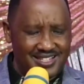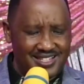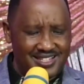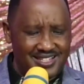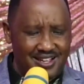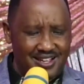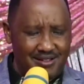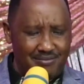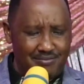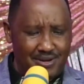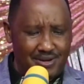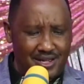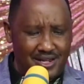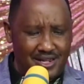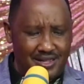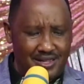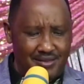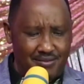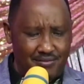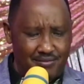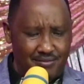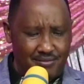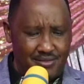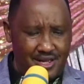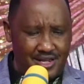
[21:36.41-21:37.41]

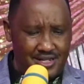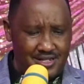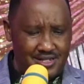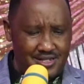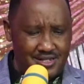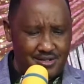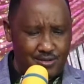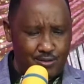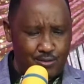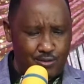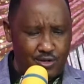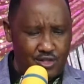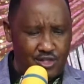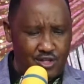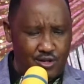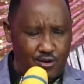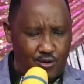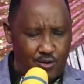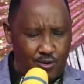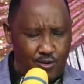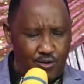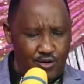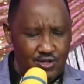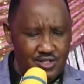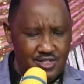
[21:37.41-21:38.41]
somebody, but with
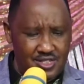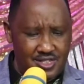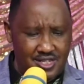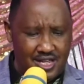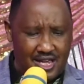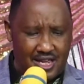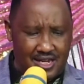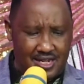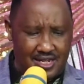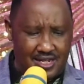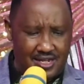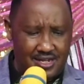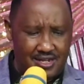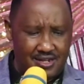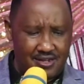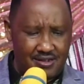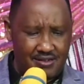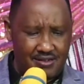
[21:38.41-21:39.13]
concern,